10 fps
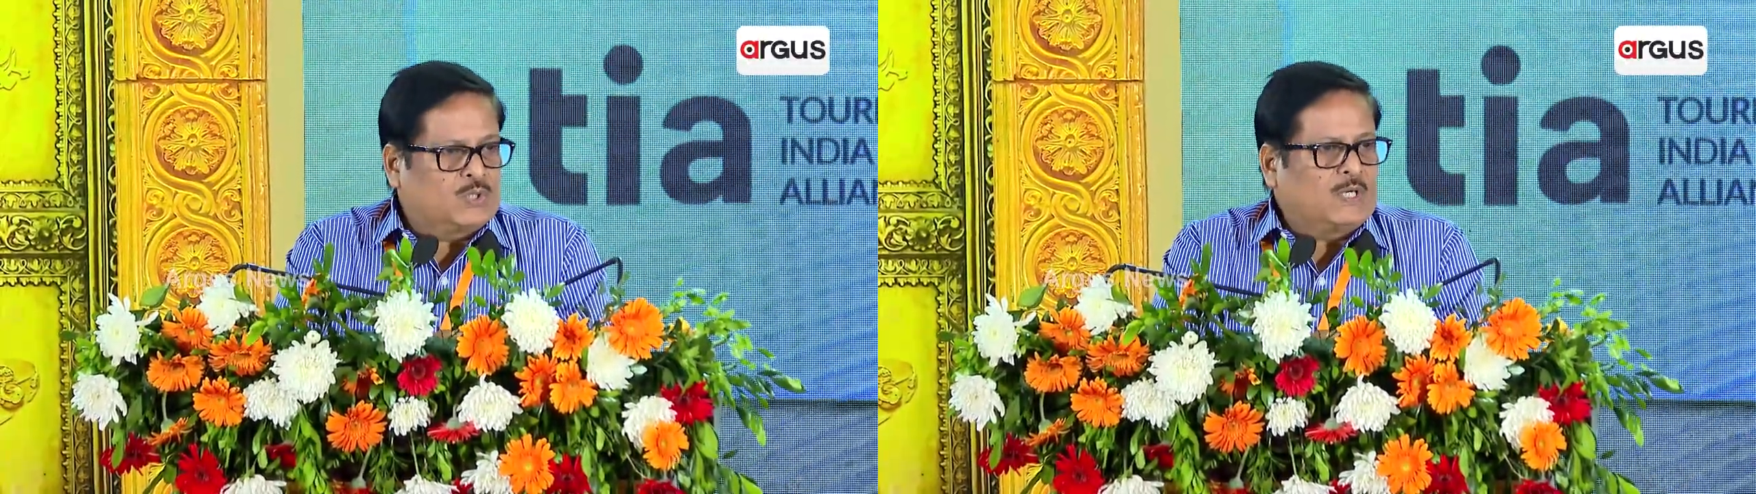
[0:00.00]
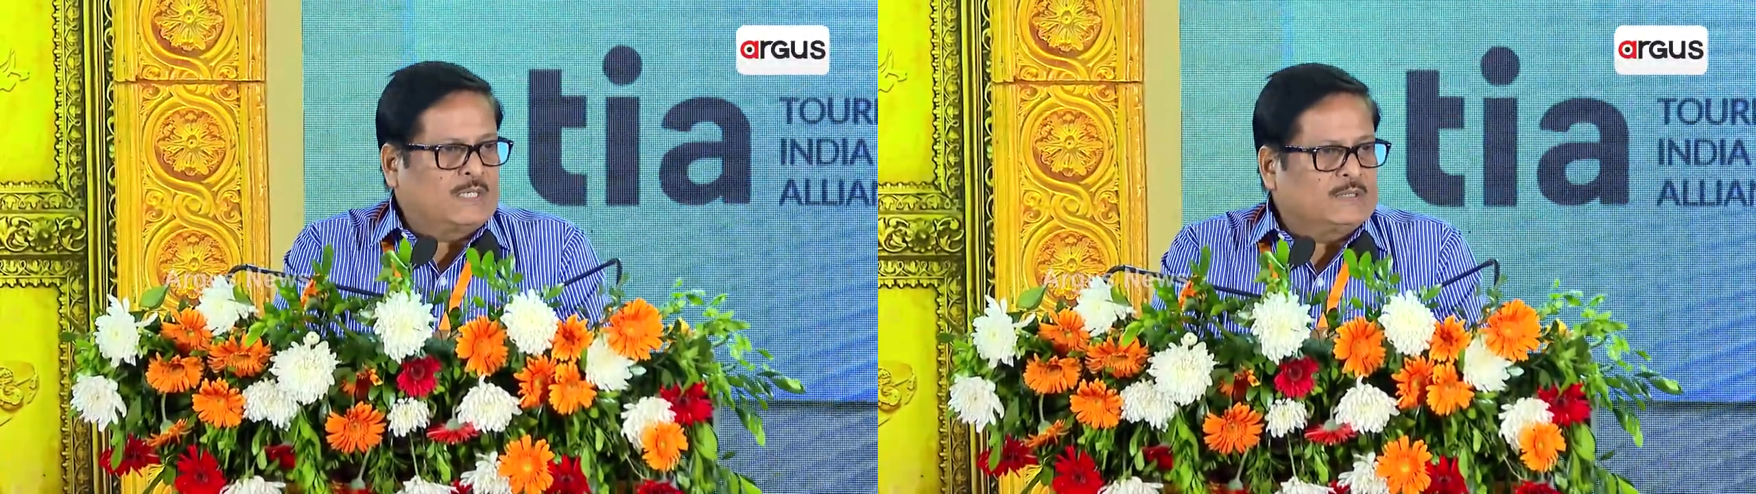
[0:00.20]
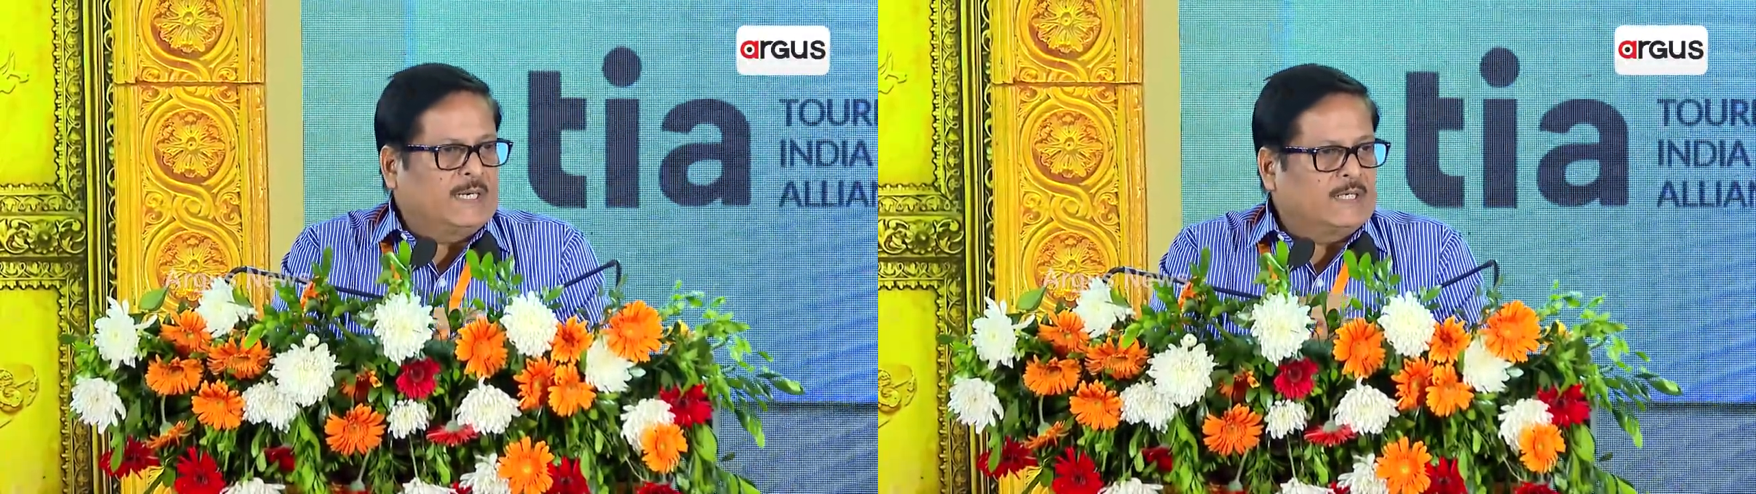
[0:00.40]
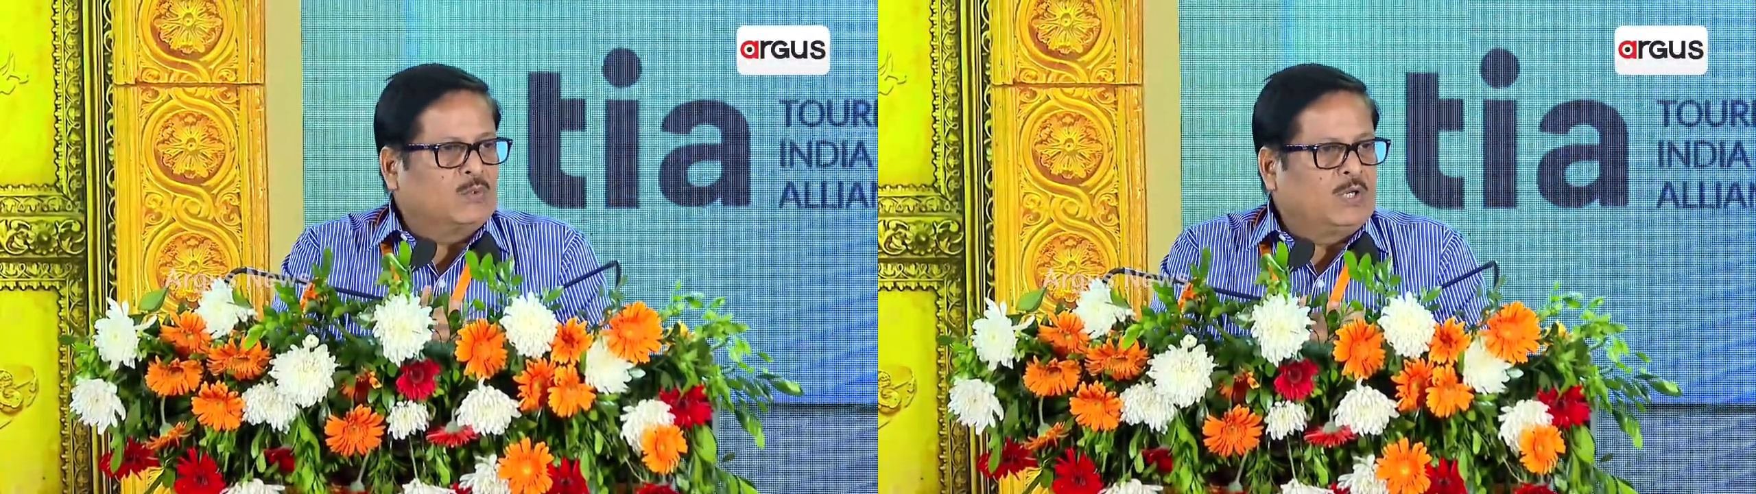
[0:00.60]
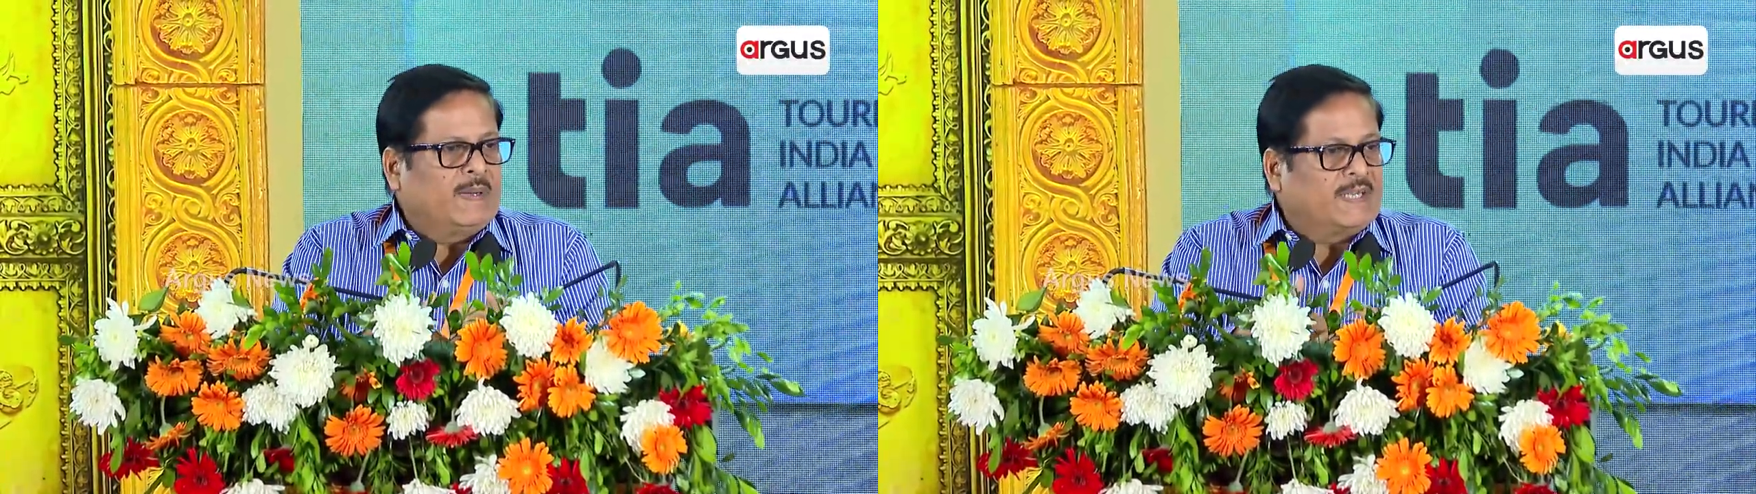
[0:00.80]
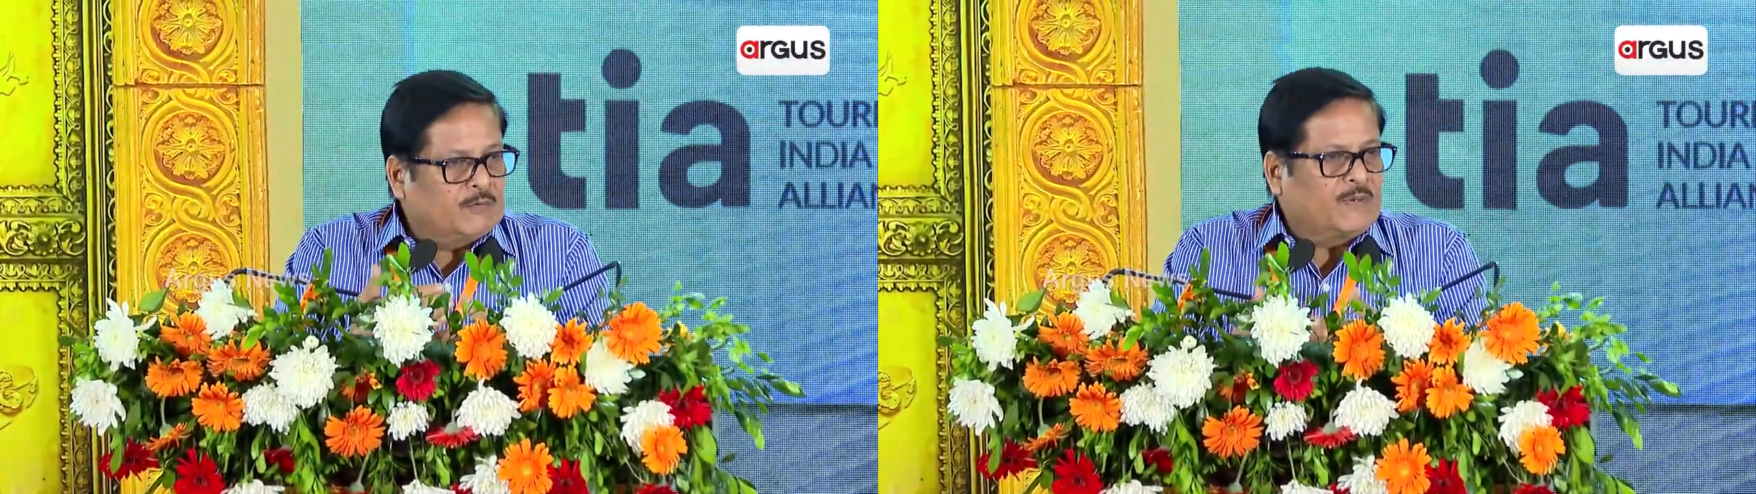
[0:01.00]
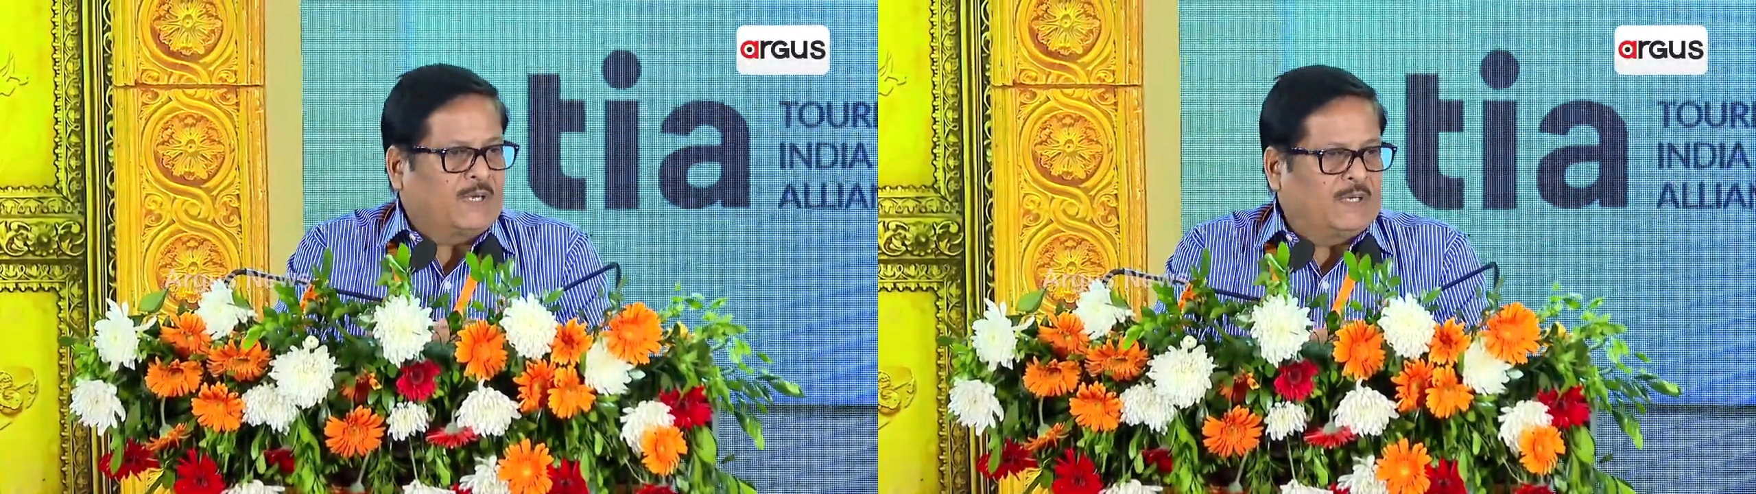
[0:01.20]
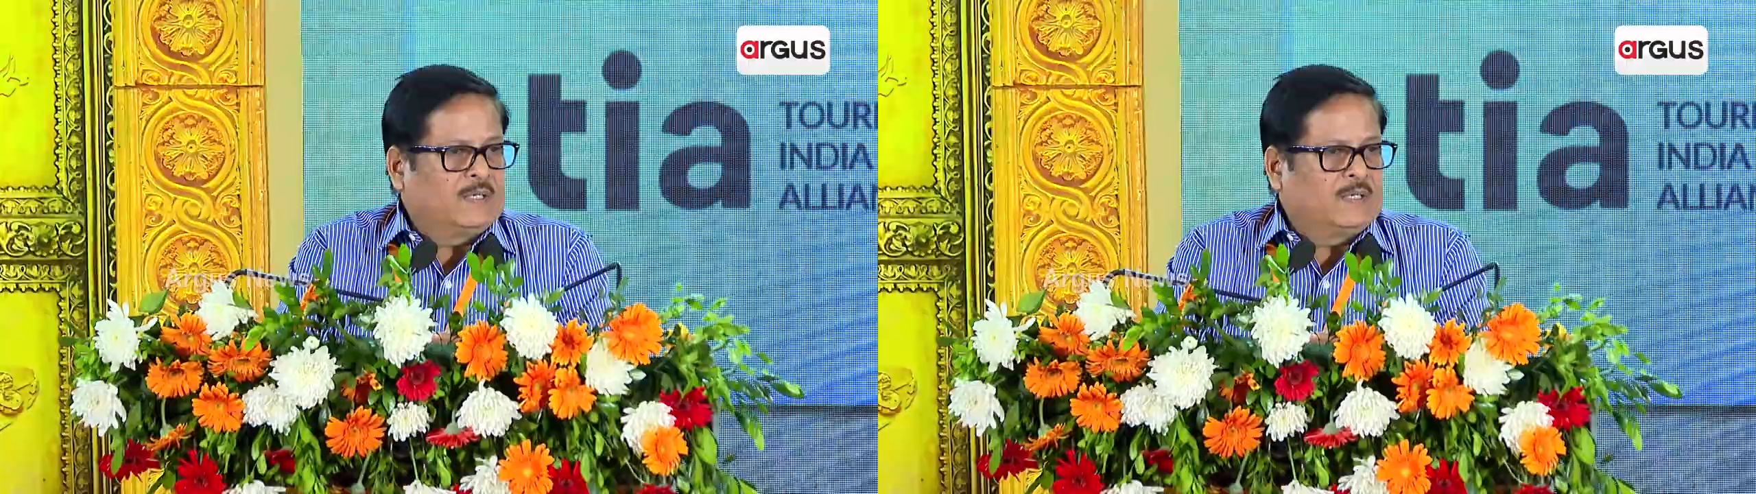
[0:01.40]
and that will magnify